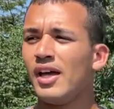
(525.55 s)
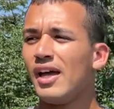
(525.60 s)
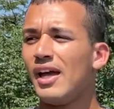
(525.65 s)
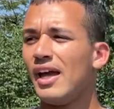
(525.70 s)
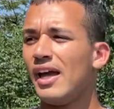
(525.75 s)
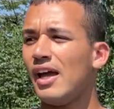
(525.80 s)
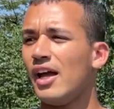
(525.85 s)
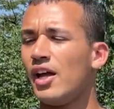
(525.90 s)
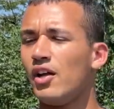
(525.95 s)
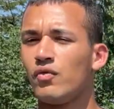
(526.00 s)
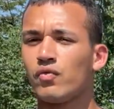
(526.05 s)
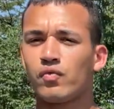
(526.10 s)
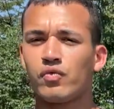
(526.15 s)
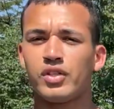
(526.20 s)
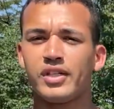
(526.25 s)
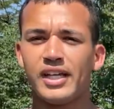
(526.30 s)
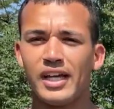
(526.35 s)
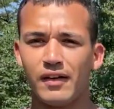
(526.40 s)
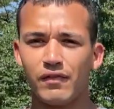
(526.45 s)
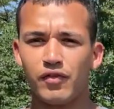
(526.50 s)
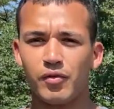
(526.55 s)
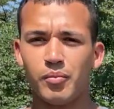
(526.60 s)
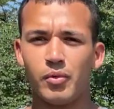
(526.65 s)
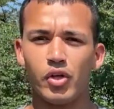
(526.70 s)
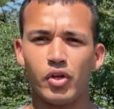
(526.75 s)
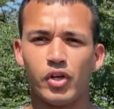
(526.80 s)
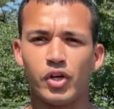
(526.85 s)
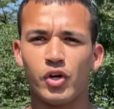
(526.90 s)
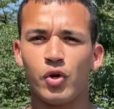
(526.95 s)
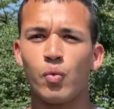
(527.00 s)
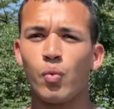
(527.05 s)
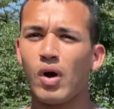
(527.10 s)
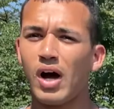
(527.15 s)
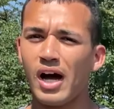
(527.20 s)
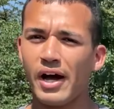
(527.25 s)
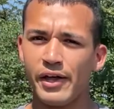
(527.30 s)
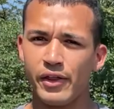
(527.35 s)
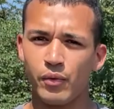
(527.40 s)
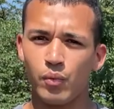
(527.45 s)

and getting familiar why,